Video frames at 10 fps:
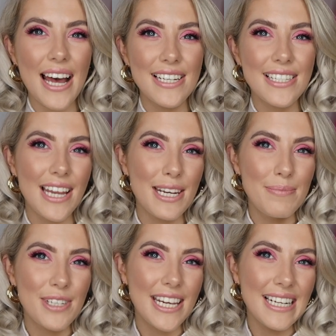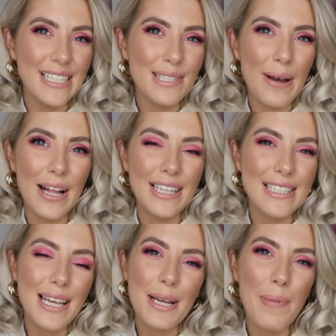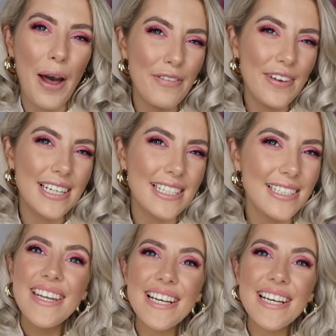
and denim jeans as well is like perfect.